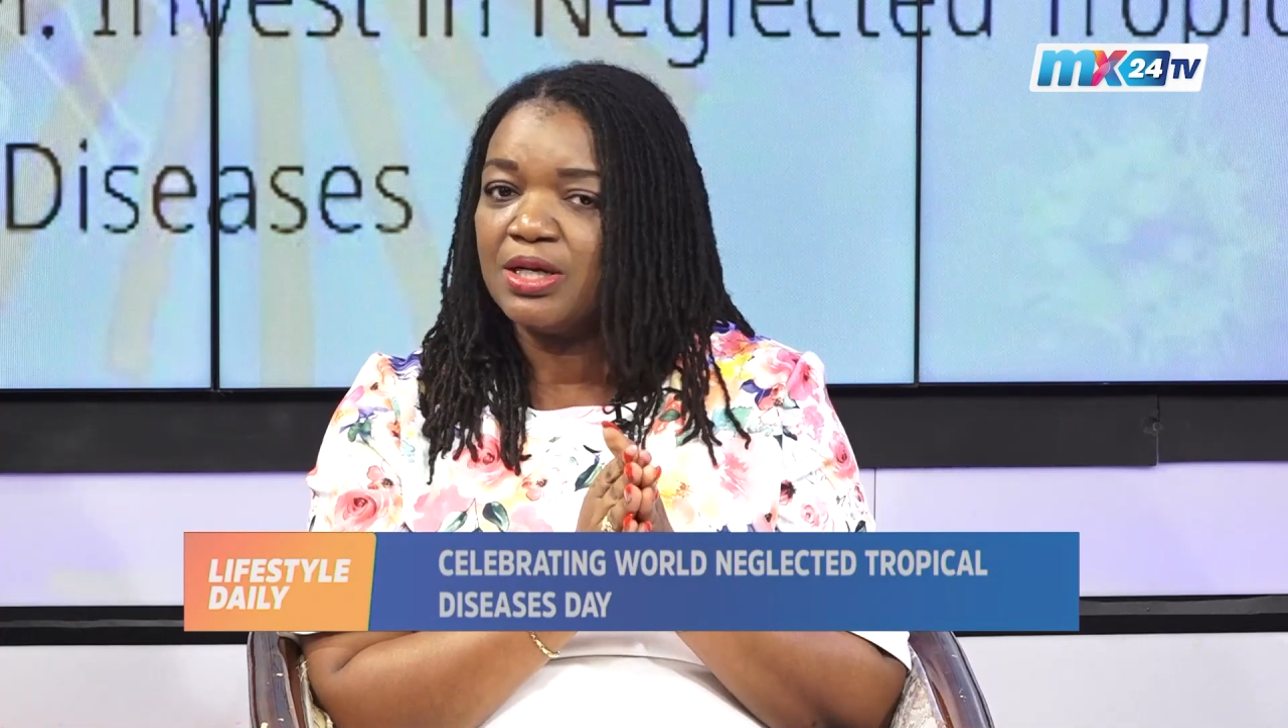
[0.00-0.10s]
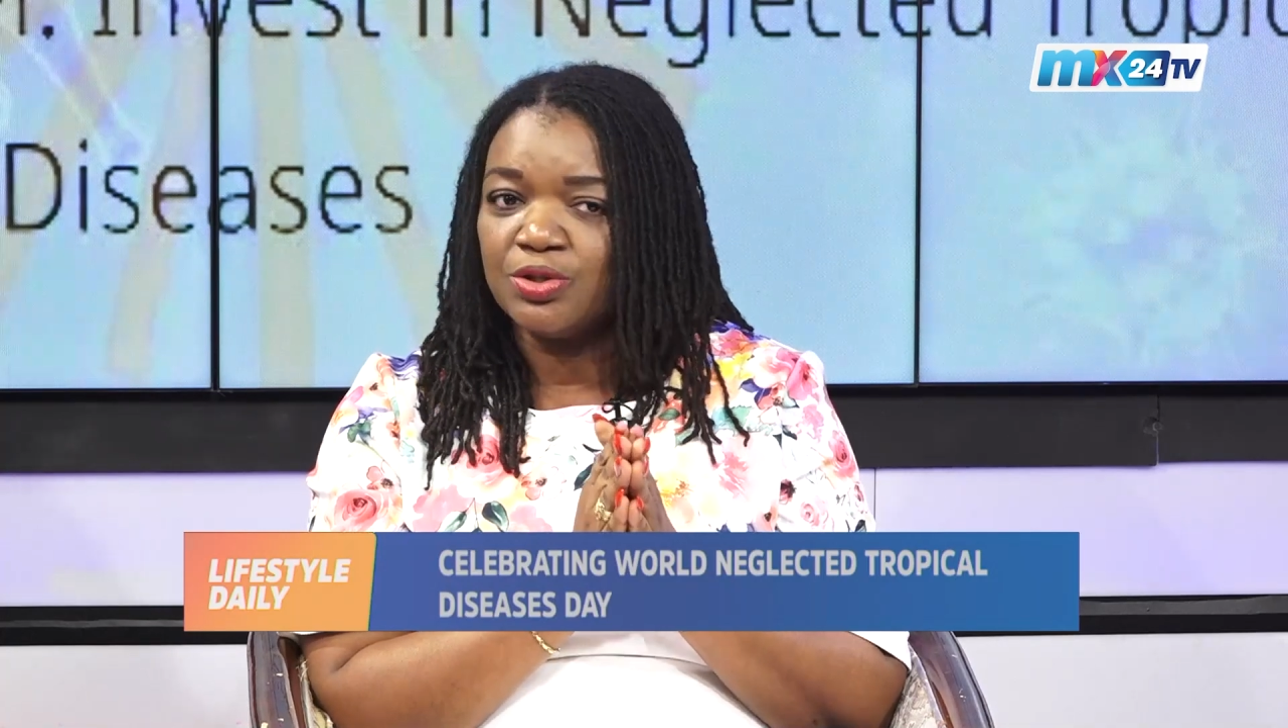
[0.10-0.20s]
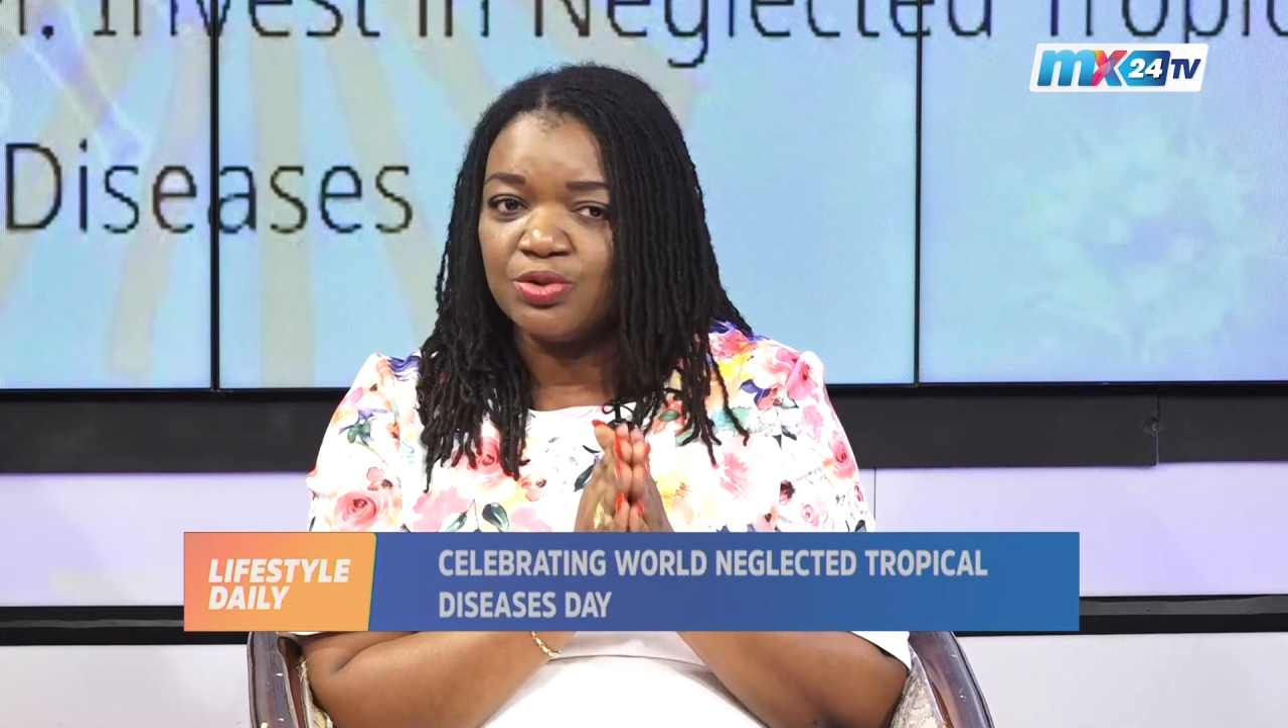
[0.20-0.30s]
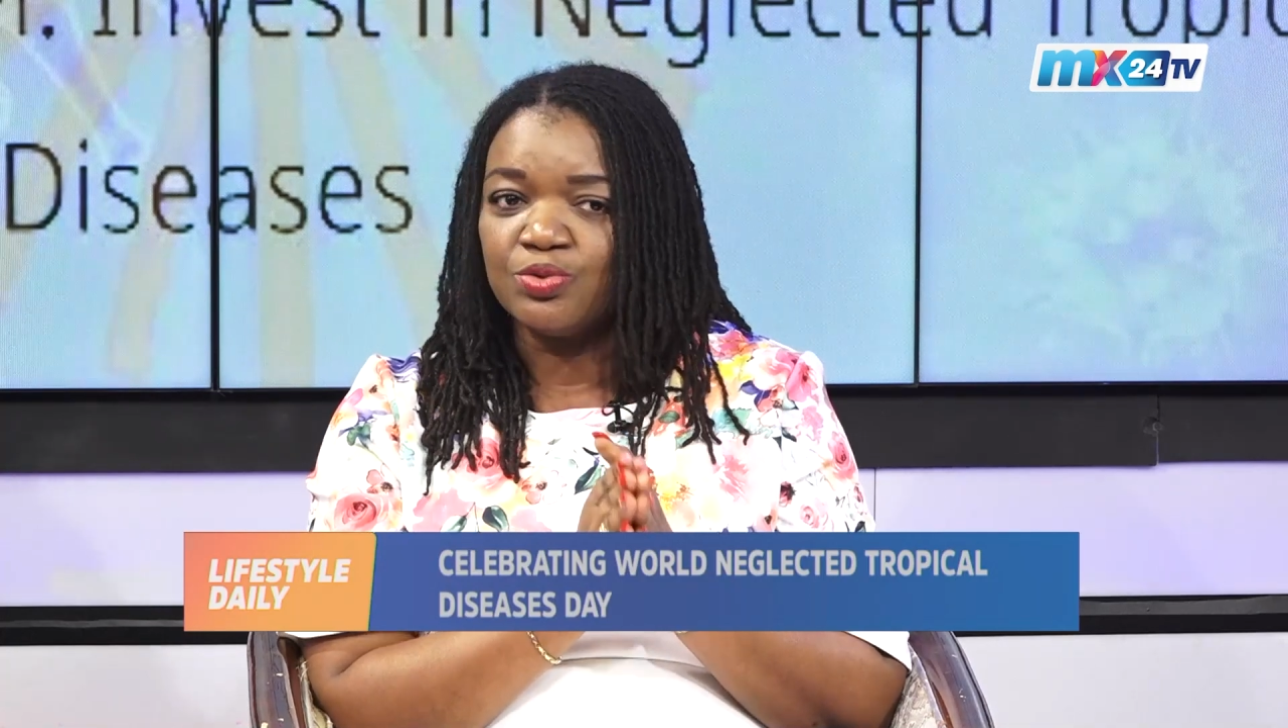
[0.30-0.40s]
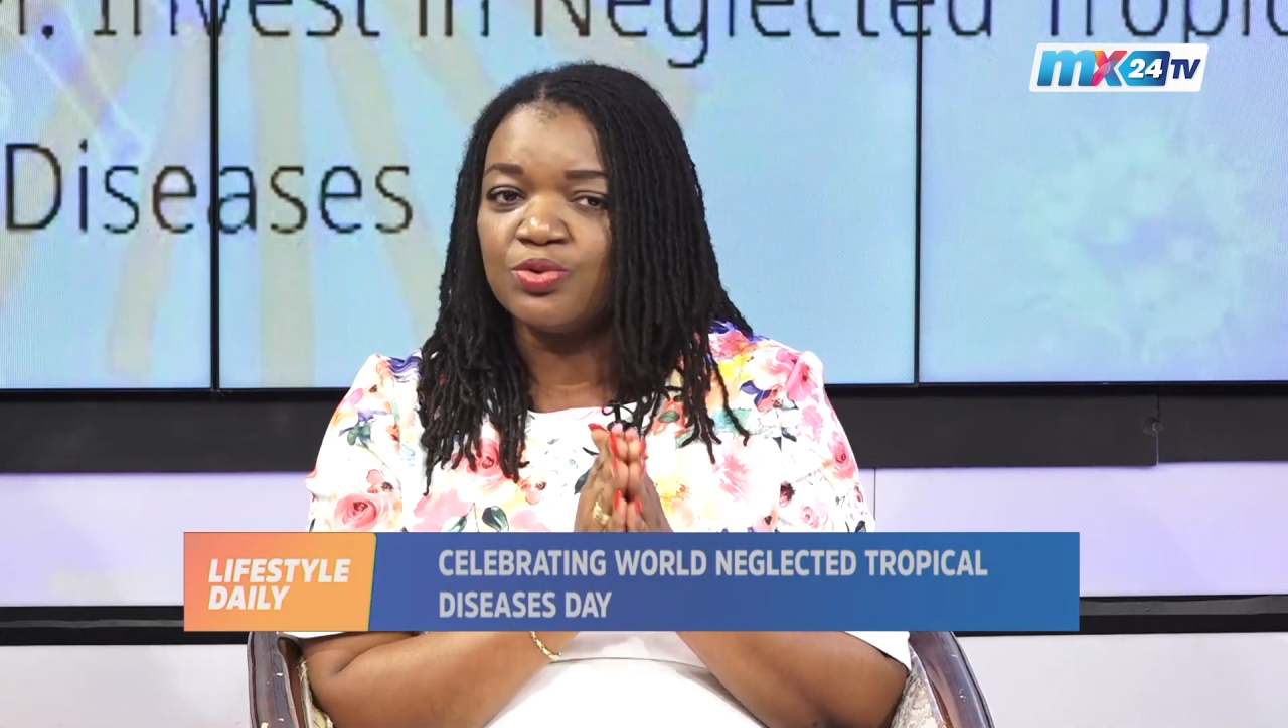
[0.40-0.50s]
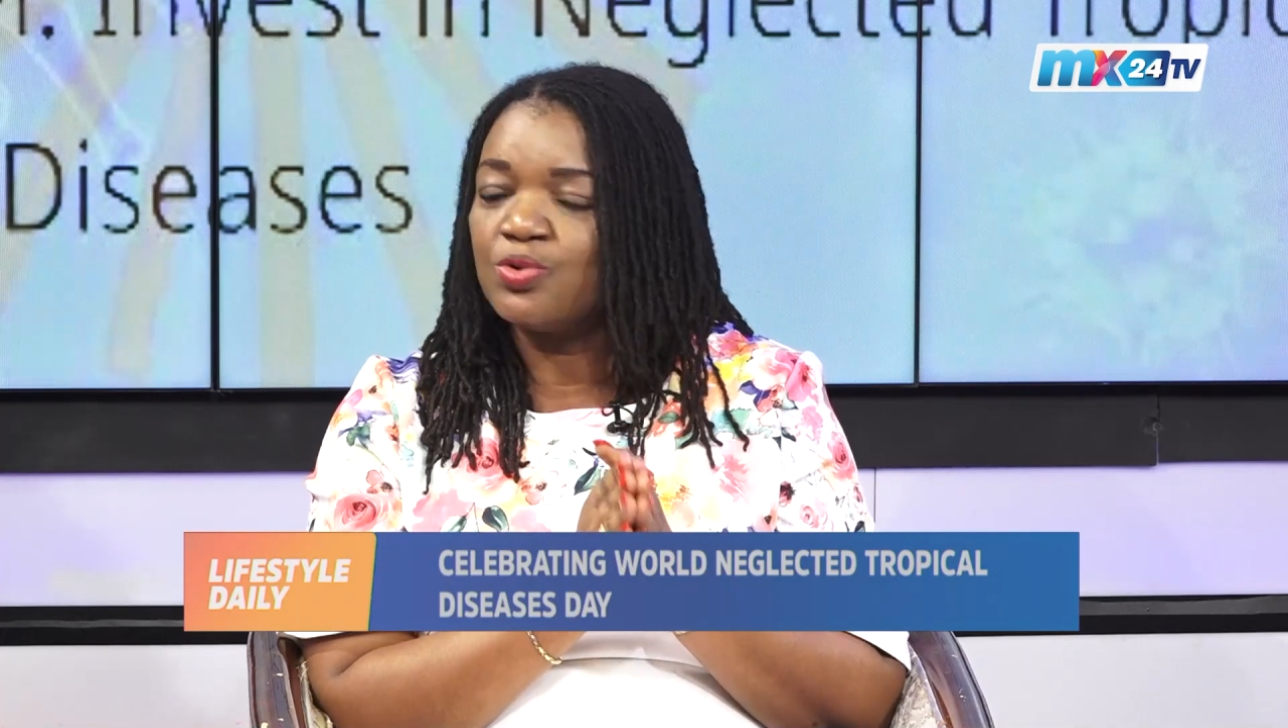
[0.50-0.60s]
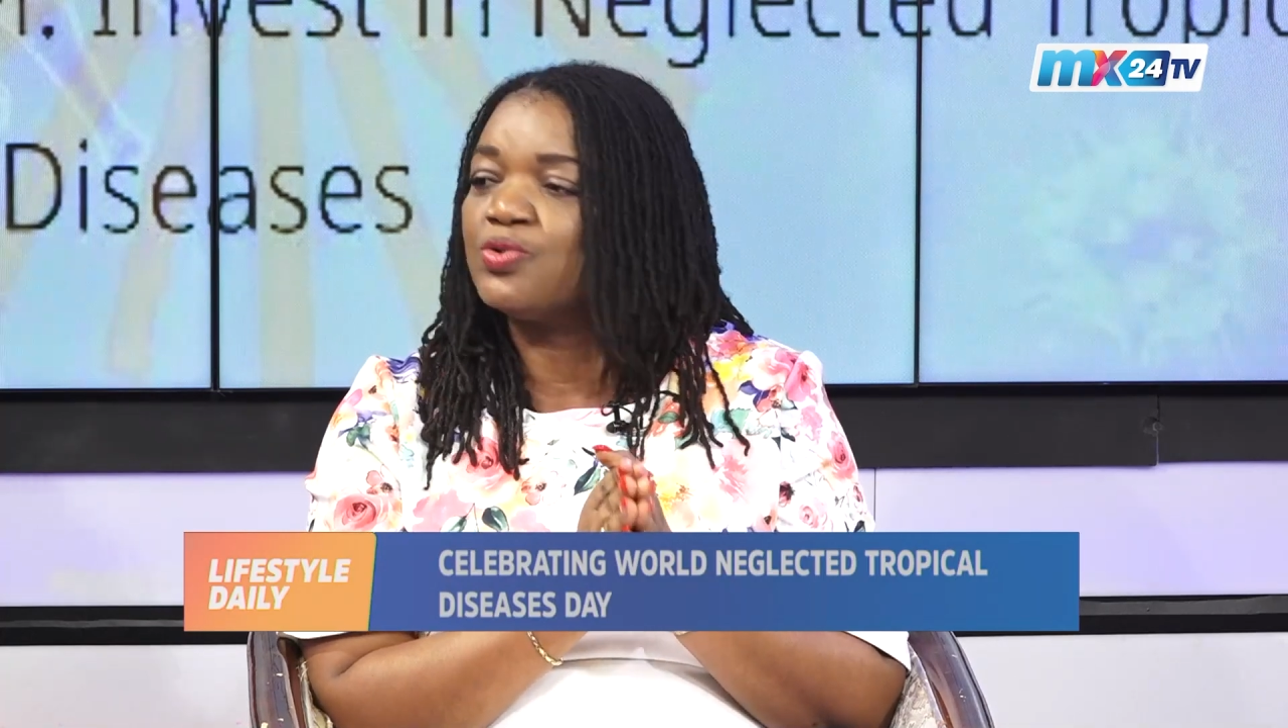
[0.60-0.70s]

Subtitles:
you would know